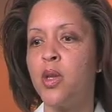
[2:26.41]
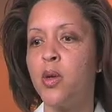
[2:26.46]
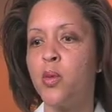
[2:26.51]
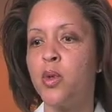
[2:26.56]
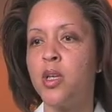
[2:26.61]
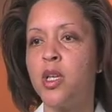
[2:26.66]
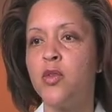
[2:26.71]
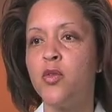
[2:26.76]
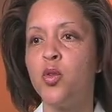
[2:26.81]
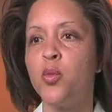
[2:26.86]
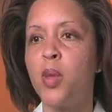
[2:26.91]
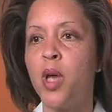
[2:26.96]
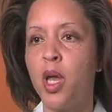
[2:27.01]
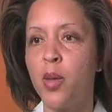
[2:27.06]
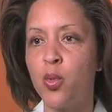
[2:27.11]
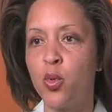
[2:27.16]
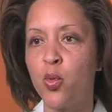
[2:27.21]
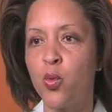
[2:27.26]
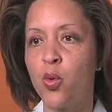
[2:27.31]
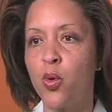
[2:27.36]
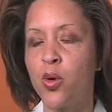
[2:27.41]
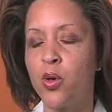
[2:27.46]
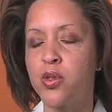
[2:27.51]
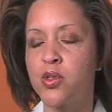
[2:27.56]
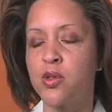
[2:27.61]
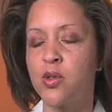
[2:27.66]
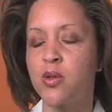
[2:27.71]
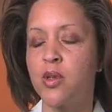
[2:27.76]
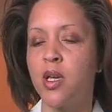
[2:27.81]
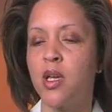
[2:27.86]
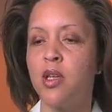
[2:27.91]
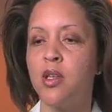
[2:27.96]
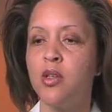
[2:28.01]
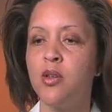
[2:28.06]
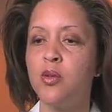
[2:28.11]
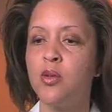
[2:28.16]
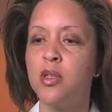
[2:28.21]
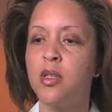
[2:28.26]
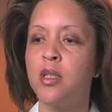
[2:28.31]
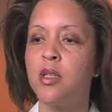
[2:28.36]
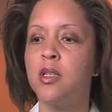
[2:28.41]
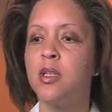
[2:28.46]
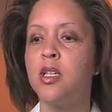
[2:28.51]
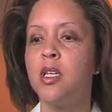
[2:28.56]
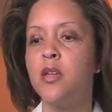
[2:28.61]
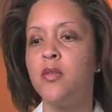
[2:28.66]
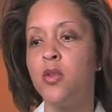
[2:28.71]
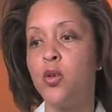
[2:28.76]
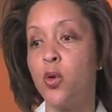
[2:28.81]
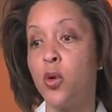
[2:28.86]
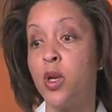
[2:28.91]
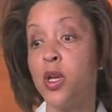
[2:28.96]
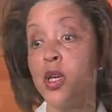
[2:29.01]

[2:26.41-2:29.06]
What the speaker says: They would give you paperwork so that you could give your